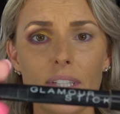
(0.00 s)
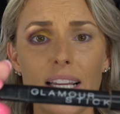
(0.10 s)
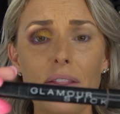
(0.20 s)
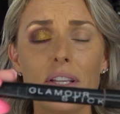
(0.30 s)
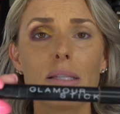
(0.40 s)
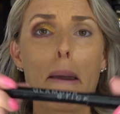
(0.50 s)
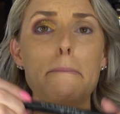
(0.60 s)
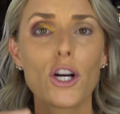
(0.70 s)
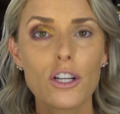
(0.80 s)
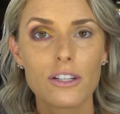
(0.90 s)
Now this is my
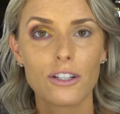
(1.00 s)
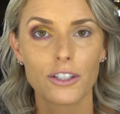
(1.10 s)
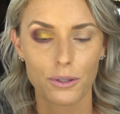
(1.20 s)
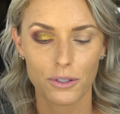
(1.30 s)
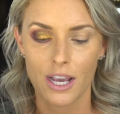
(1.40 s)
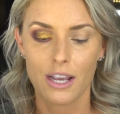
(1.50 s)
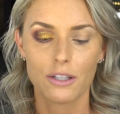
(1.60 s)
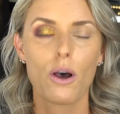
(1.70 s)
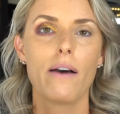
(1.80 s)
personal use, so